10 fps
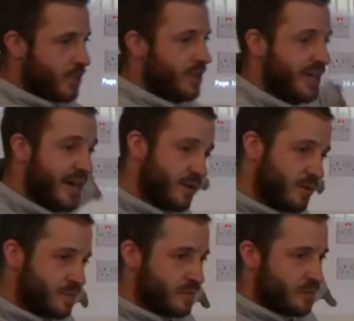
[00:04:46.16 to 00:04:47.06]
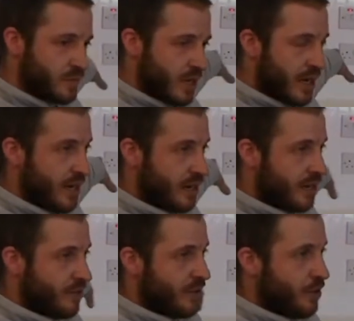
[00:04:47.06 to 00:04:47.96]
canal,
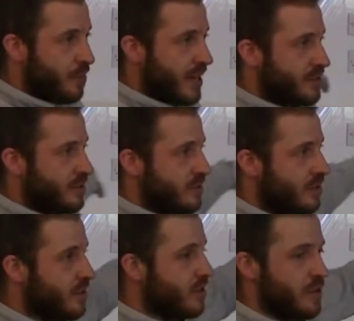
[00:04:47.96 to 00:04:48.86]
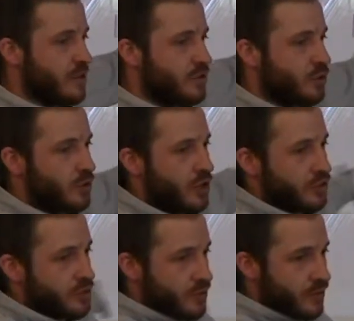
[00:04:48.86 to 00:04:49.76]
kind of a little basin. So all
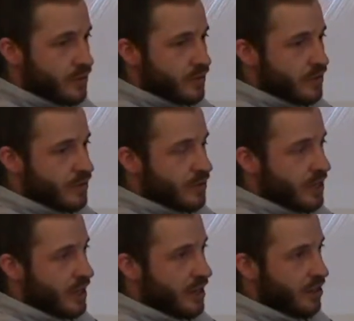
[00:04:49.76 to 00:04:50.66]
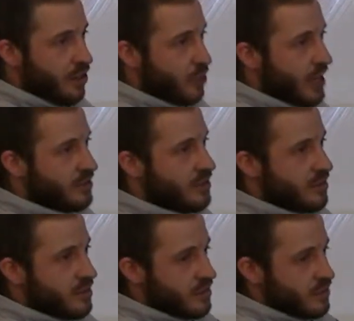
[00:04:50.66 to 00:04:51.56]
those
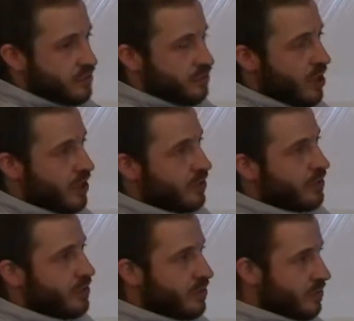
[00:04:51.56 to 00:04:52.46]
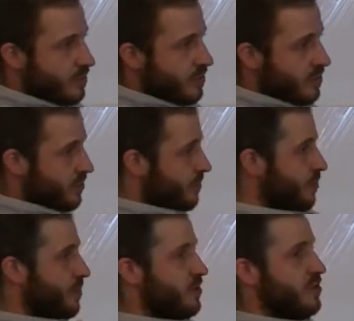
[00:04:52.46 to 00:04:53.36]
threads run
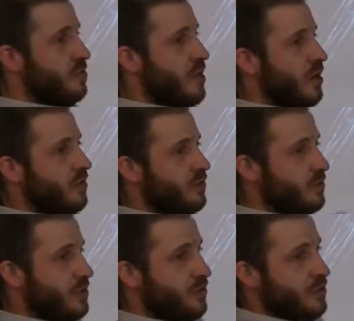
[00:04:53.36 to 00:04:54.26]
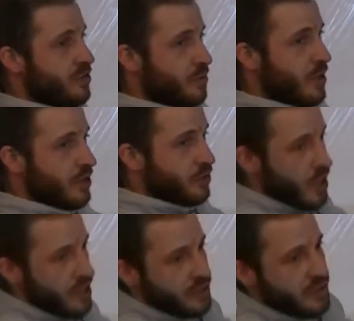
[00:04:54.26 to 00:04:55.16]
from different submerged
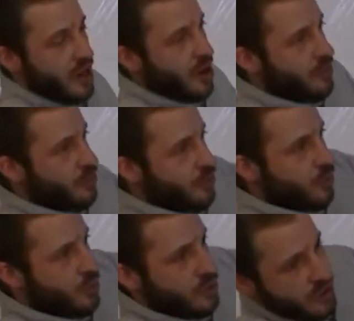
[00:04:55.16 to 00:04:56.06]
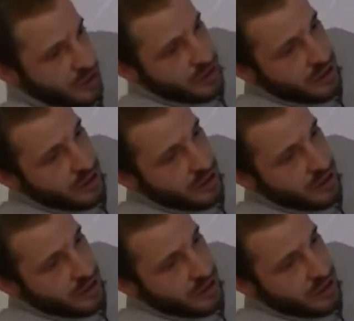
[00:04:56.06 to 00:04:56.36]
weights up through the water,